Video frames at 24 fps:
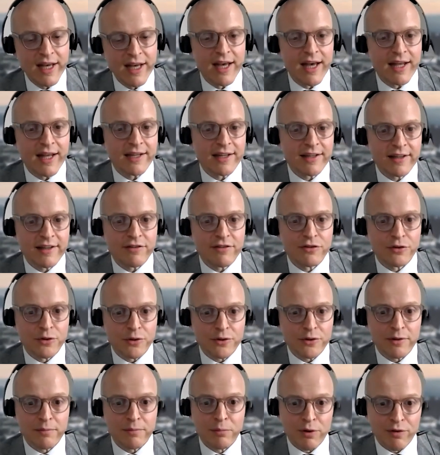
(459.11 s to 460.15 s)
and it needs
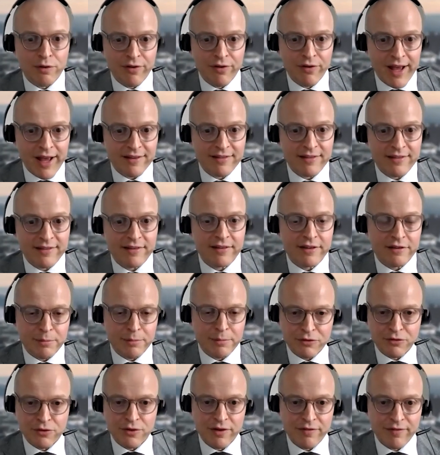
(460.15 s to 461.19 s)
certain prophylaxis
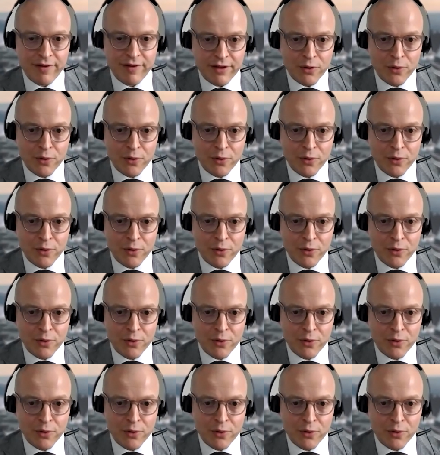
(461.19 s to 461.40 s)
especially when